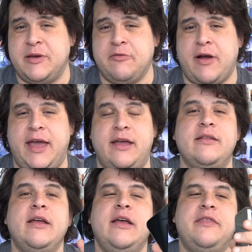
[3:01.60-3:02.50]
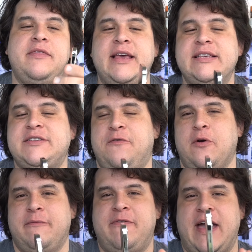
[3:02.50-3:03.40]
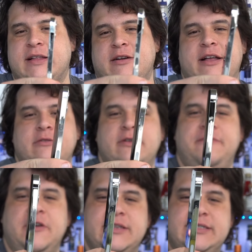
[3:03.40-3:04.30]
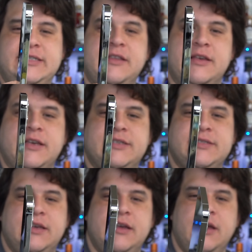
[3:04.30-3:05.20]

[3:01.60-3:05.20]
me right, this form factor, I don't know if you can see this,